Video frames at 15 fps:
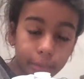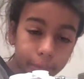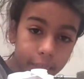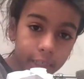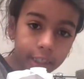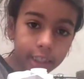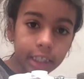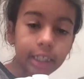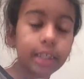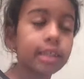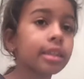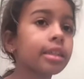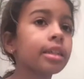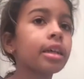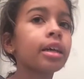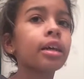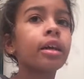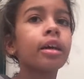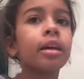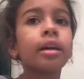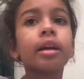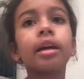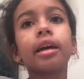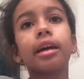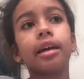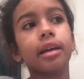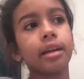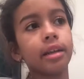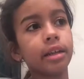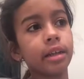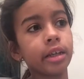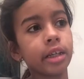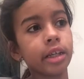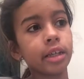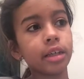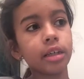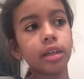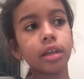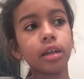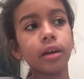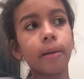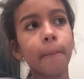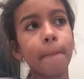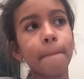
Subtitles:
black tights, and a